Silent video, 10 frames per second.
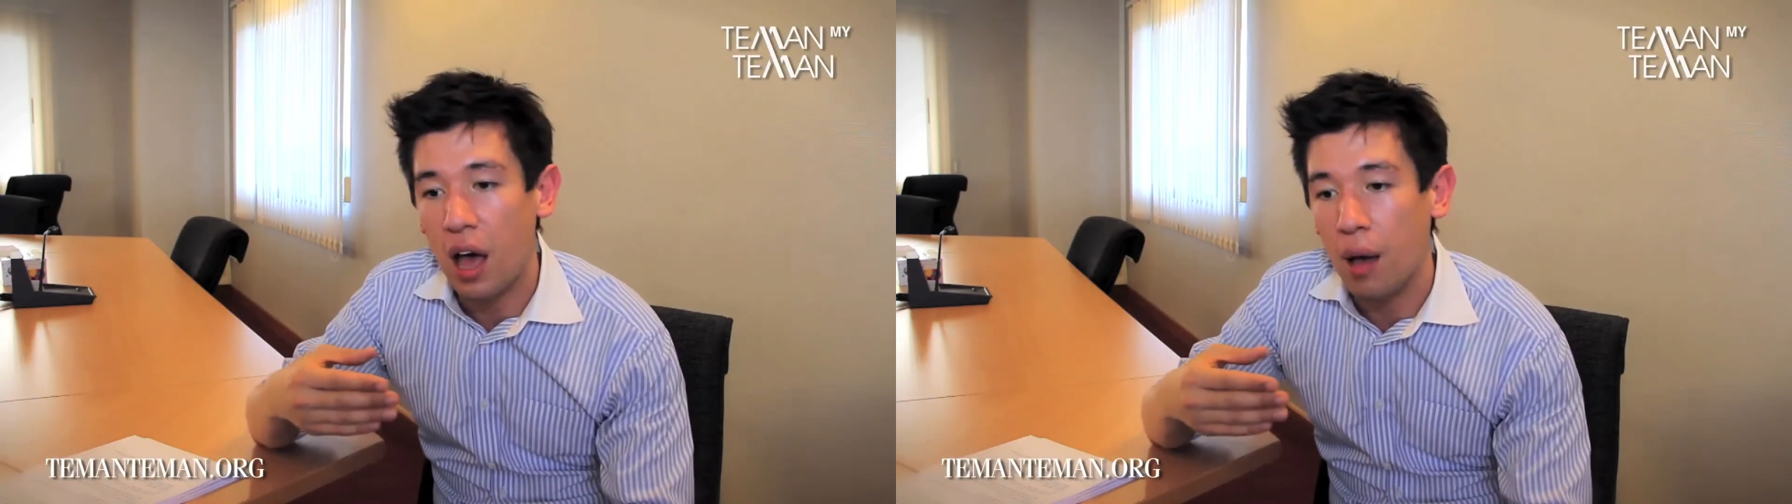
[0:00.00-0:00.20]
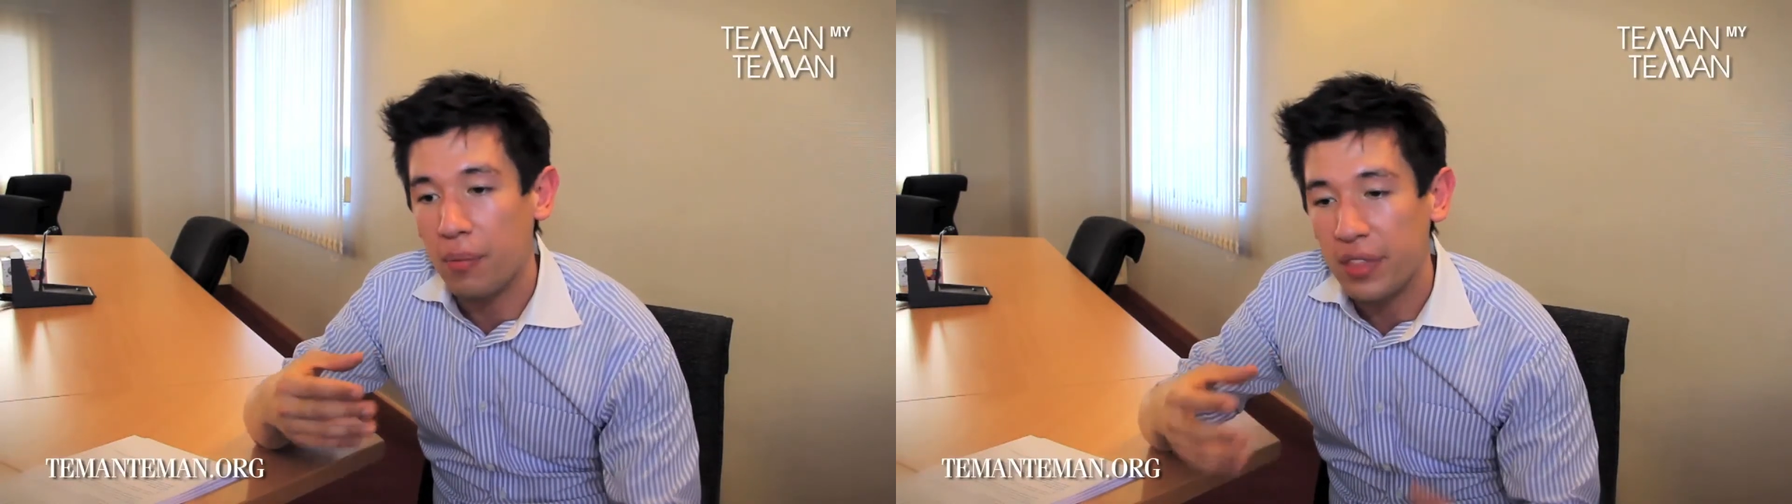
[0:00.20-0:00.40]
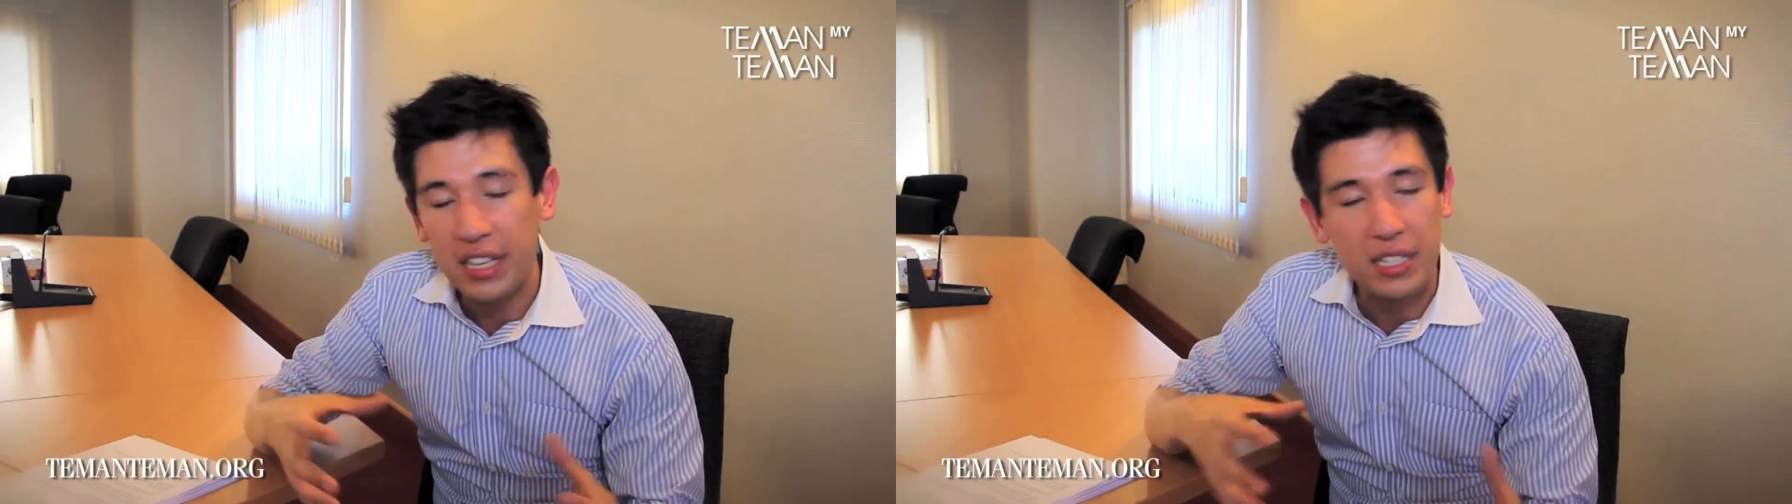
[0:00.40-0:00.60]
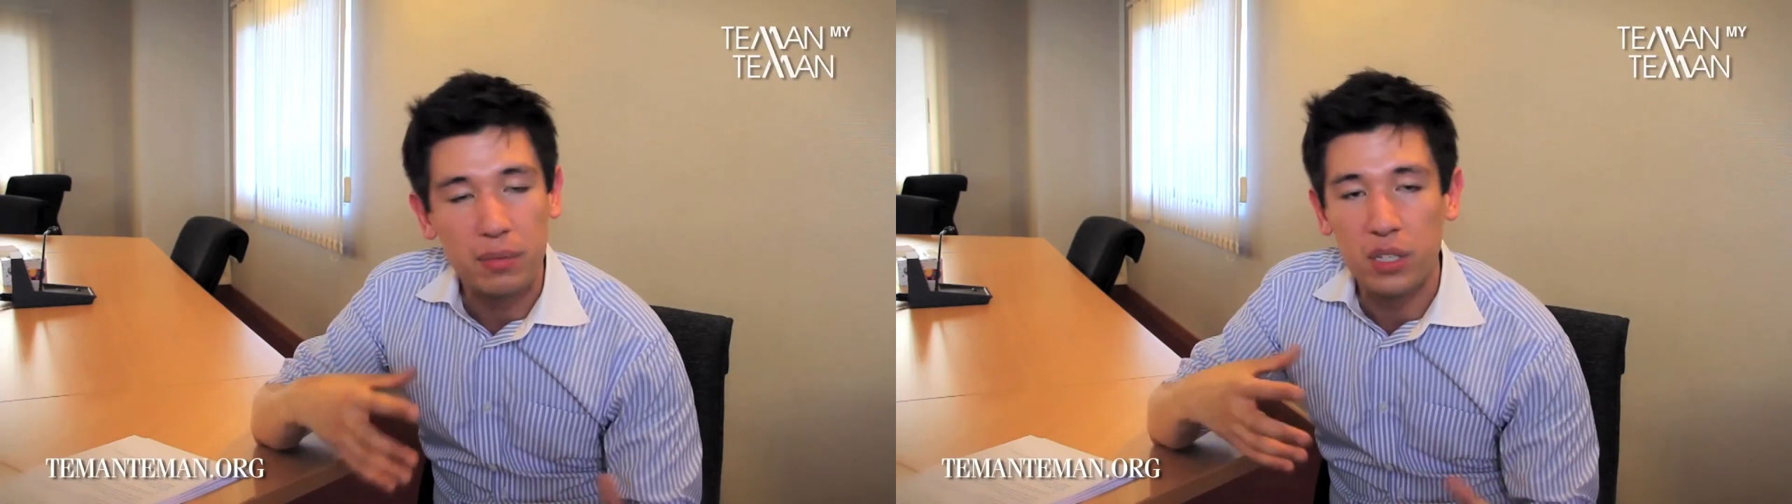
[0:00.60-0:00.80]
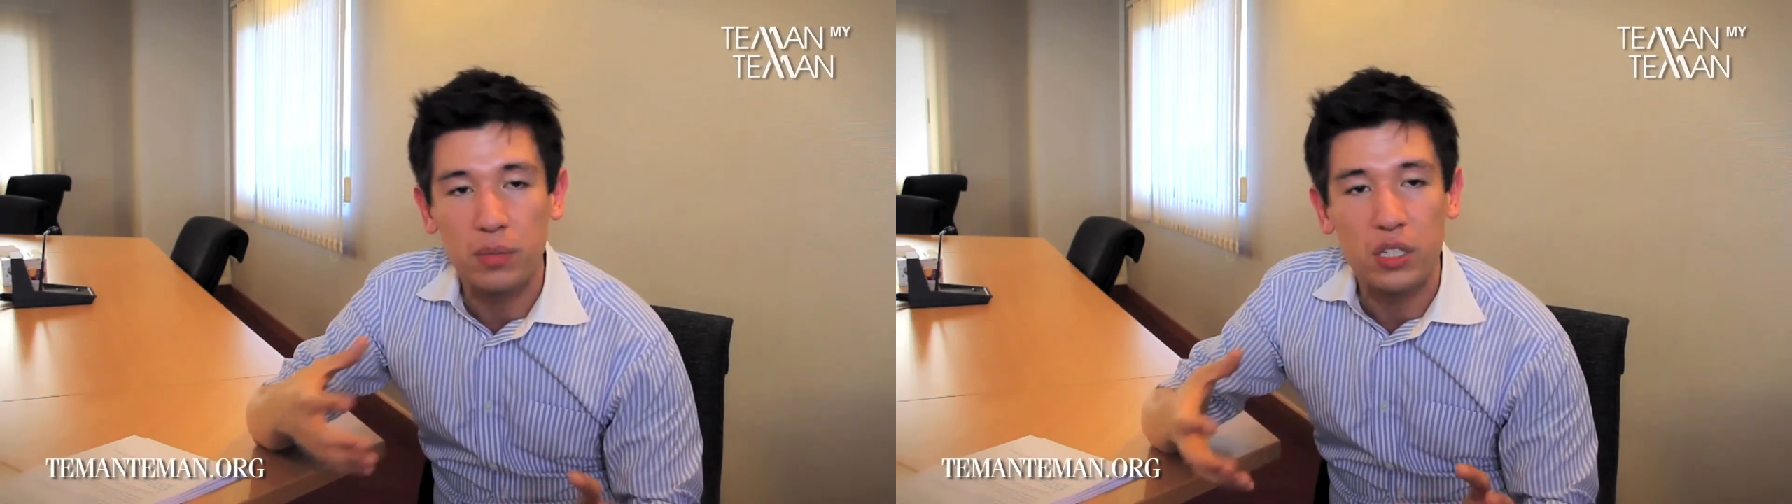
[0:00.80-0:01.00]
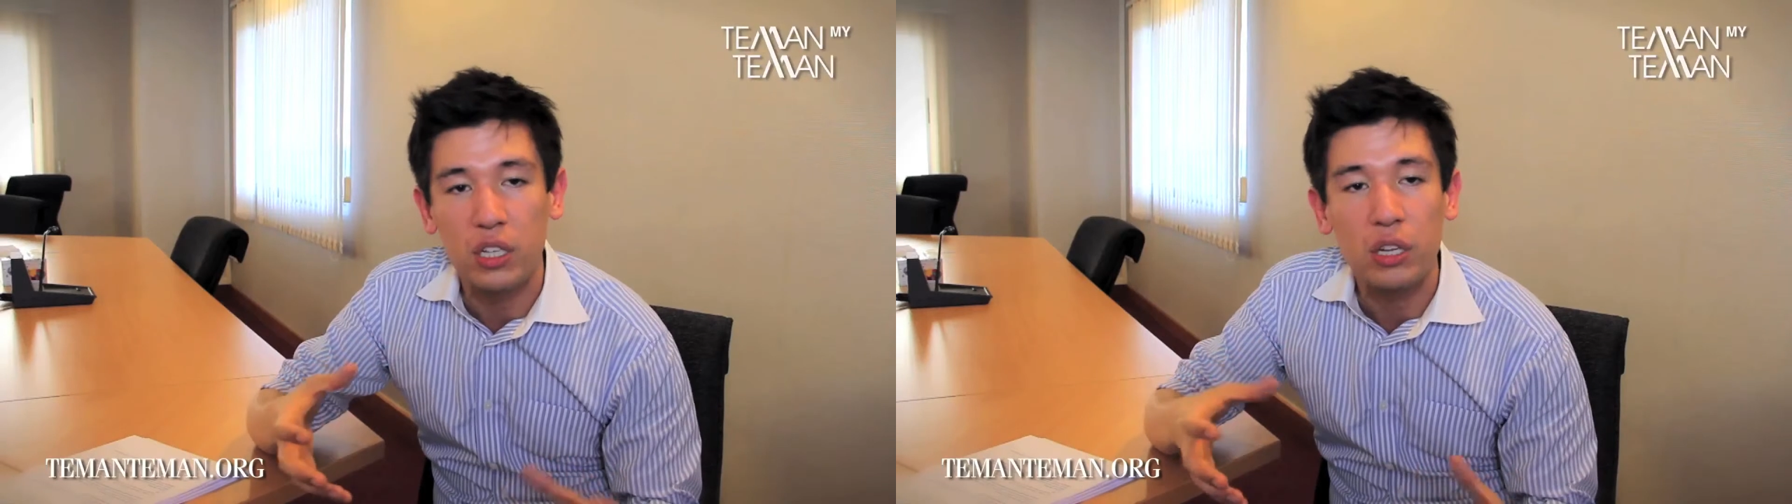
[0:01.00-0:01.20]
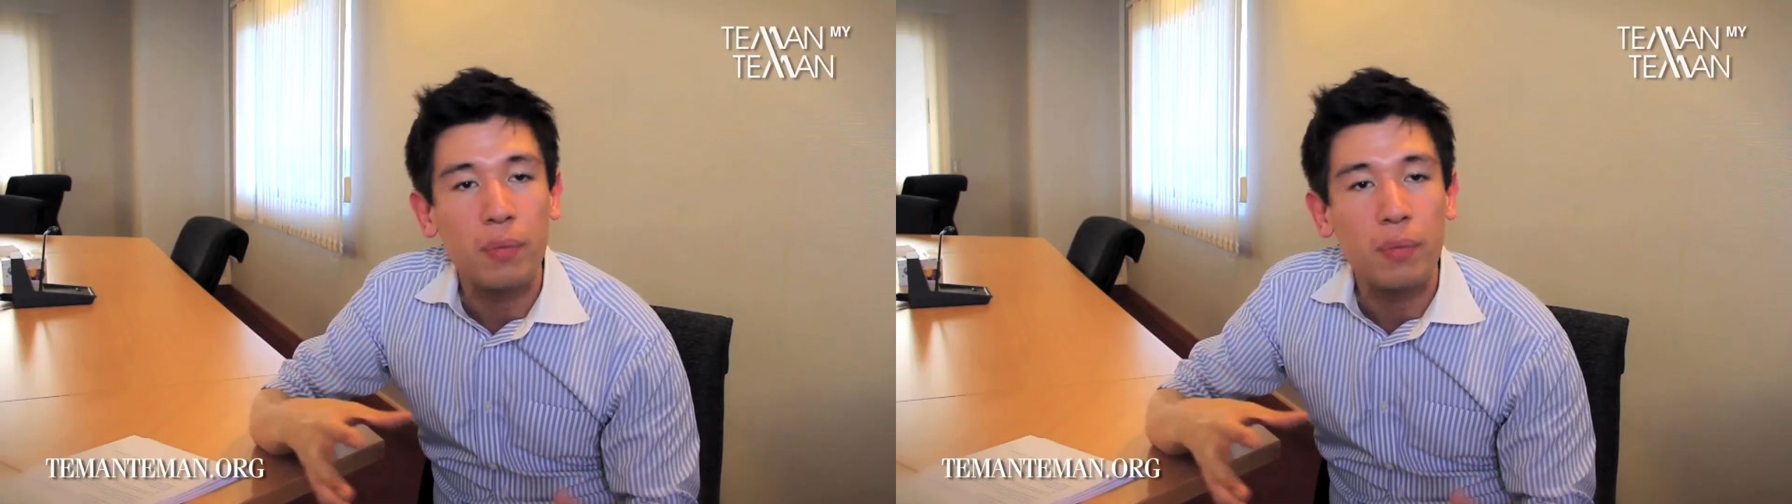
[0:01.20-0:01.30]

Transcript: um, these symptoms,